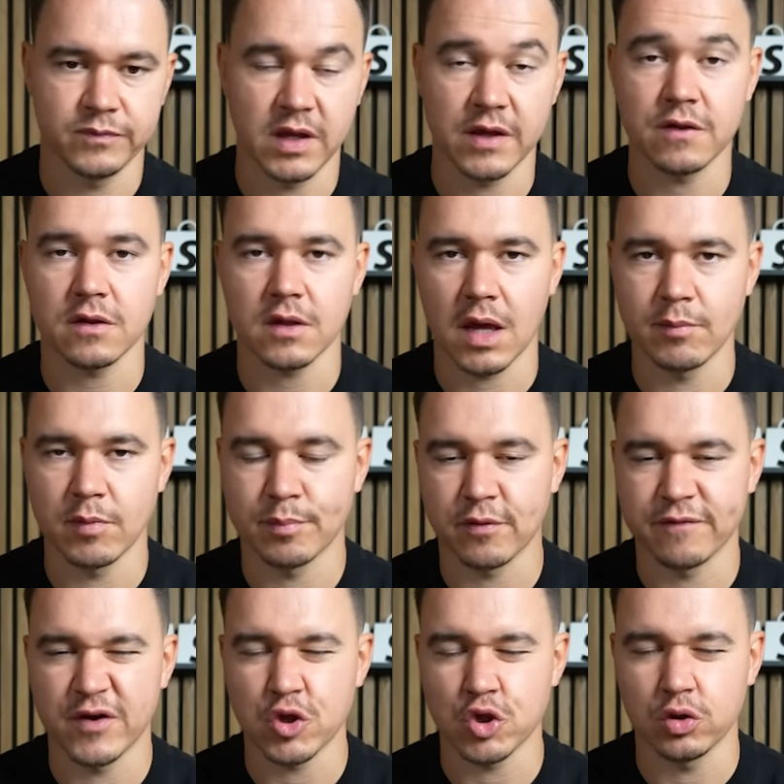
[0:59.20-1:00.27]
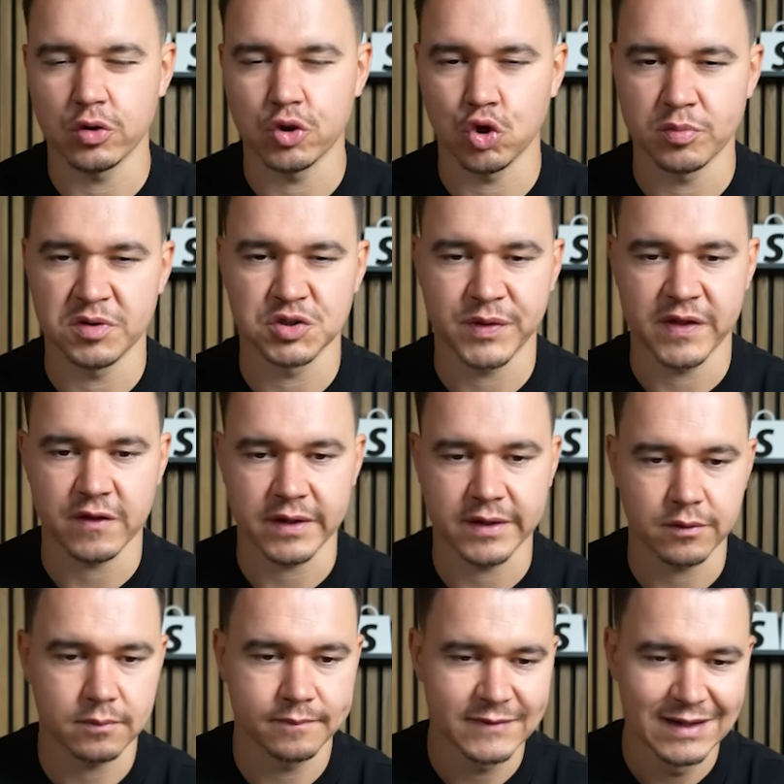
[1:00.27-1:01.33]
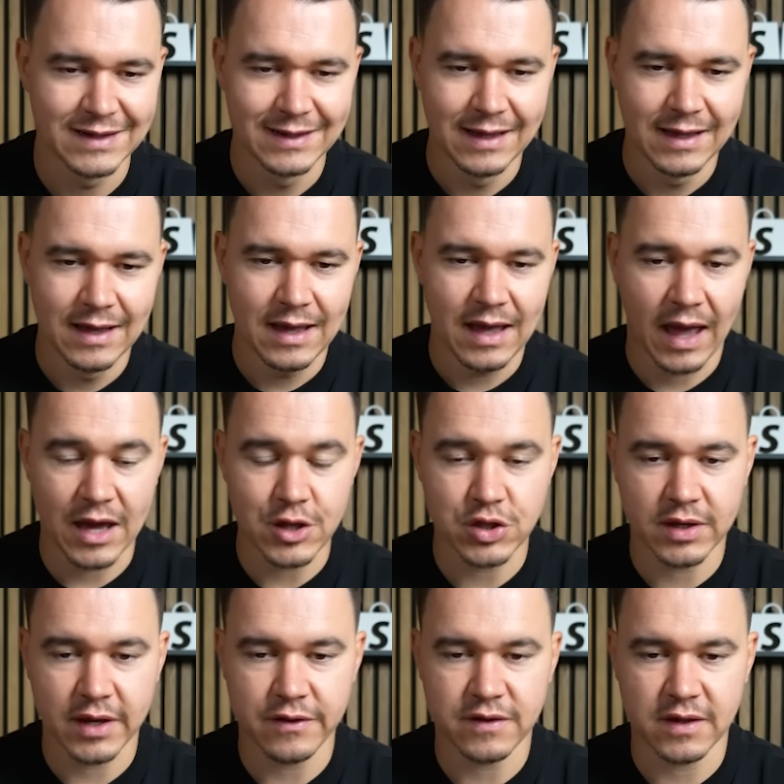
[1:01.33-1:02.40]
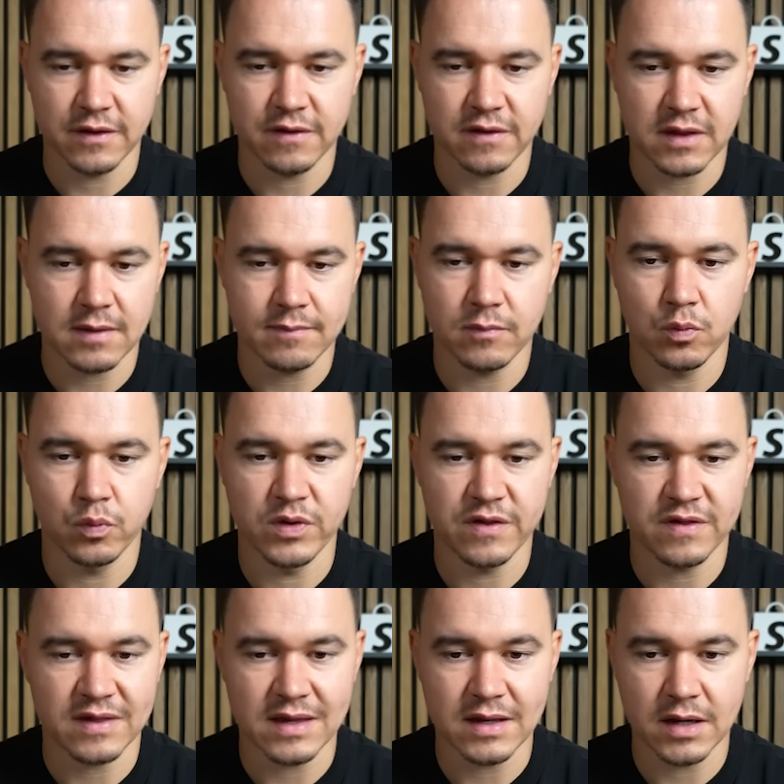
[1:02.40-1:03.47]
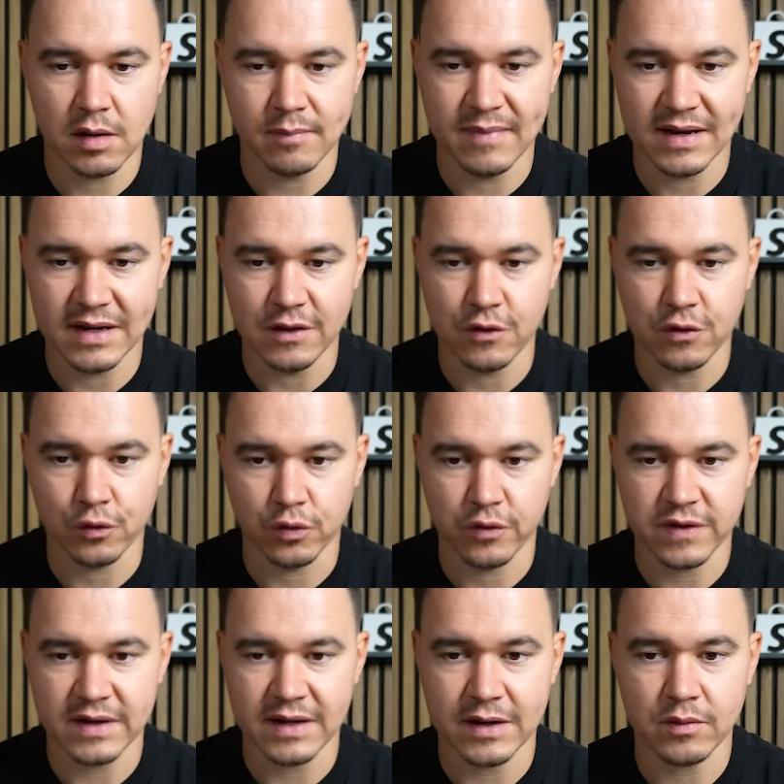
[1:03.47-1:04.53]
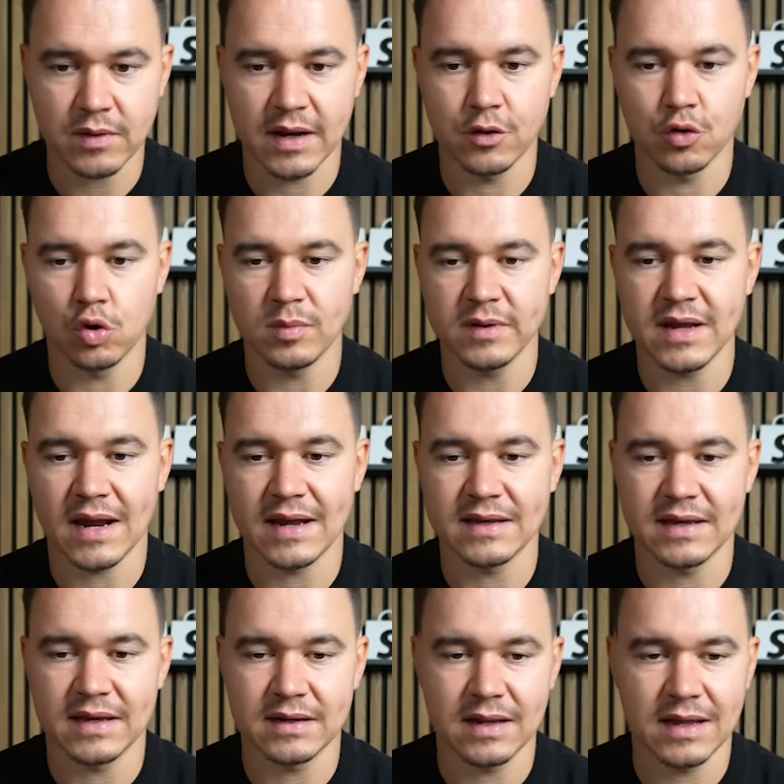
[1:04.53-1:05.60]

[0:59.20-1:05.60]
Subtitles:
Yes, I'm a professional German translator. As you guys can see, we see now many stores in here, and normally I can